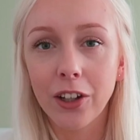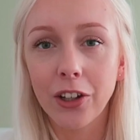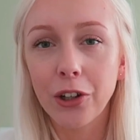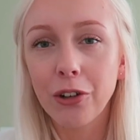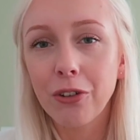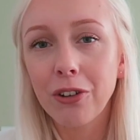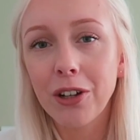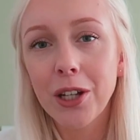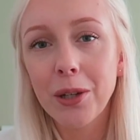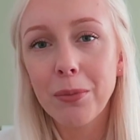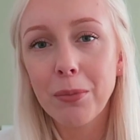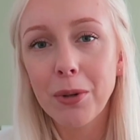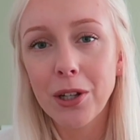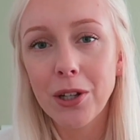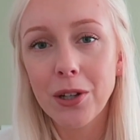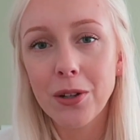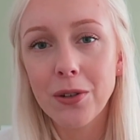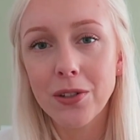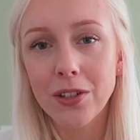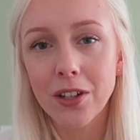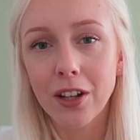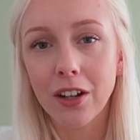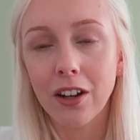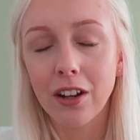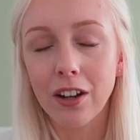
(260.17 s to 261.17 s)
And the cream I
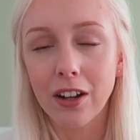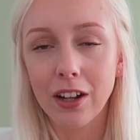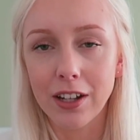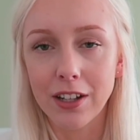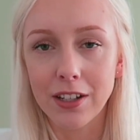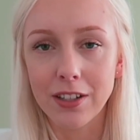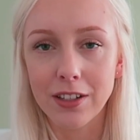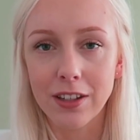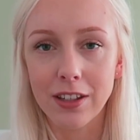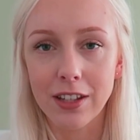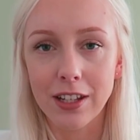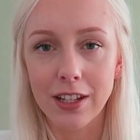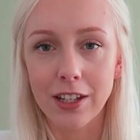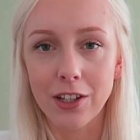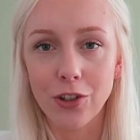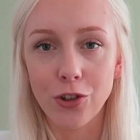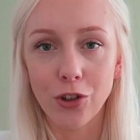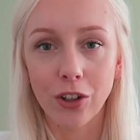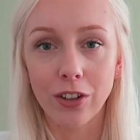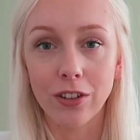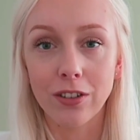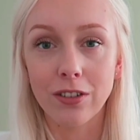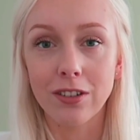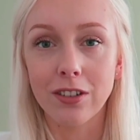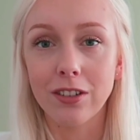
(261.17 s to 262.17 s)
use on her is the
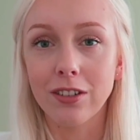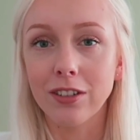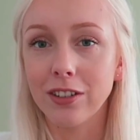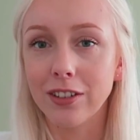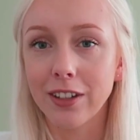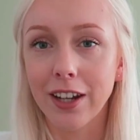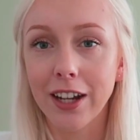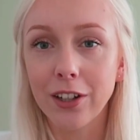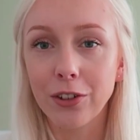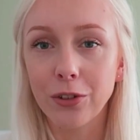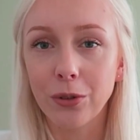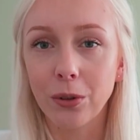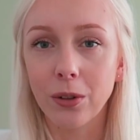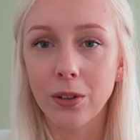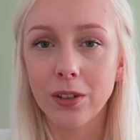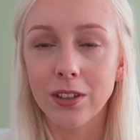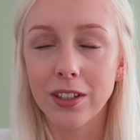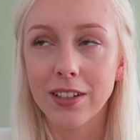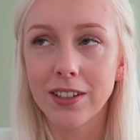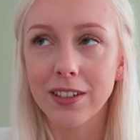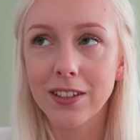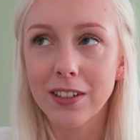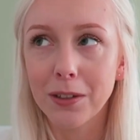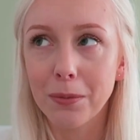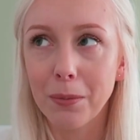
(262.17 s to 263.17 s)
Johnson's Naturals.
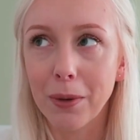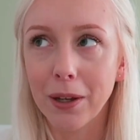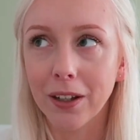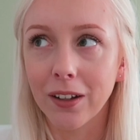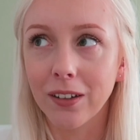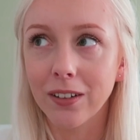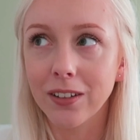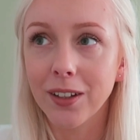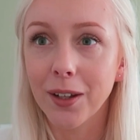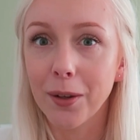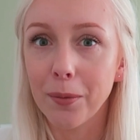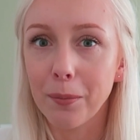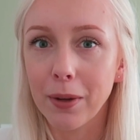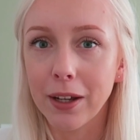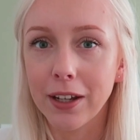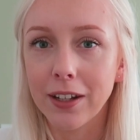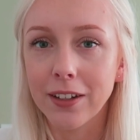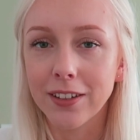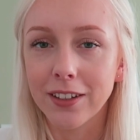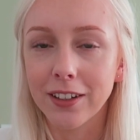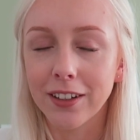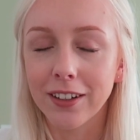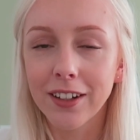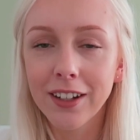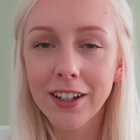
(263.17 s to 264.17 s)
It smells
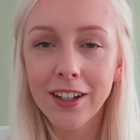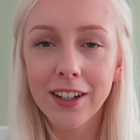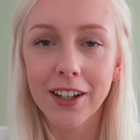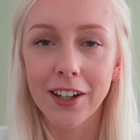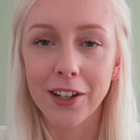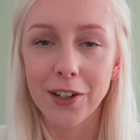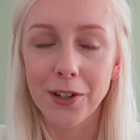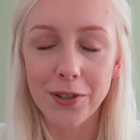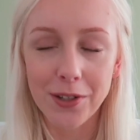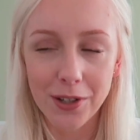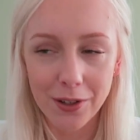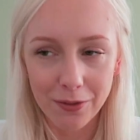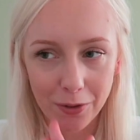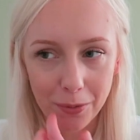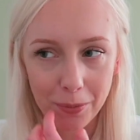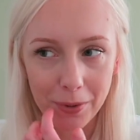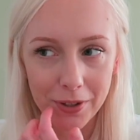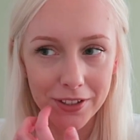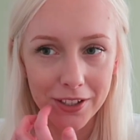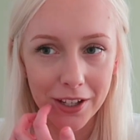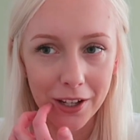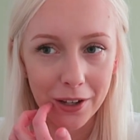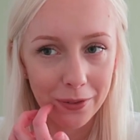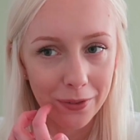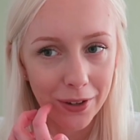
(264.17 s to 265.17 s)
amazing. I use it for
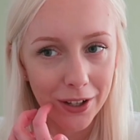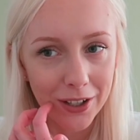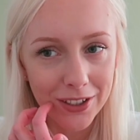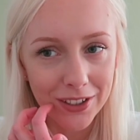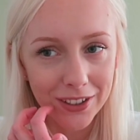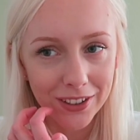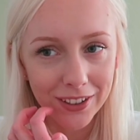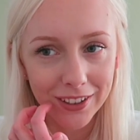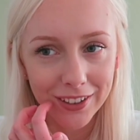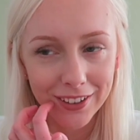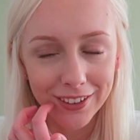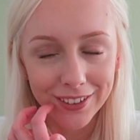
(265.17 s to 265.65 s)
myself actually.